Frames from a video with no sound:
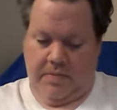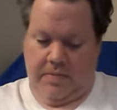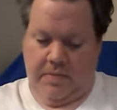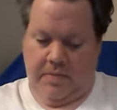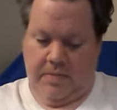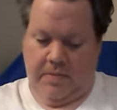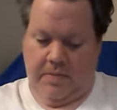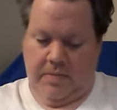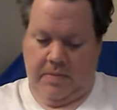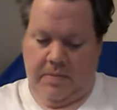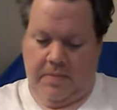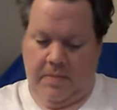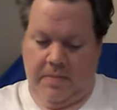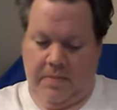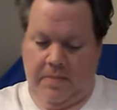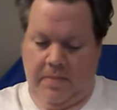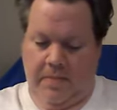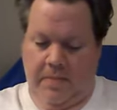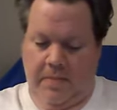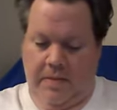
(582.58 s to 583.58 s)

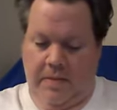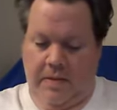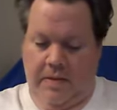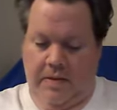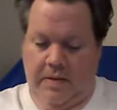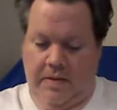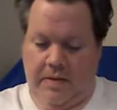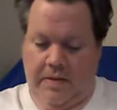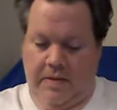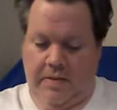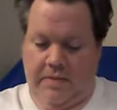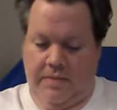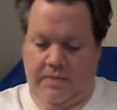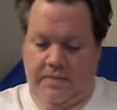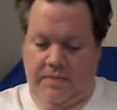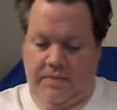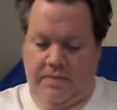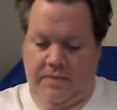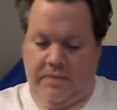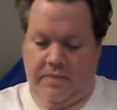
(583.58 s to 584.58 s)

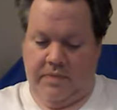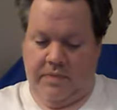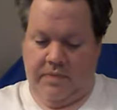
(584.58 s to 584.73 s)
Nobody speaks.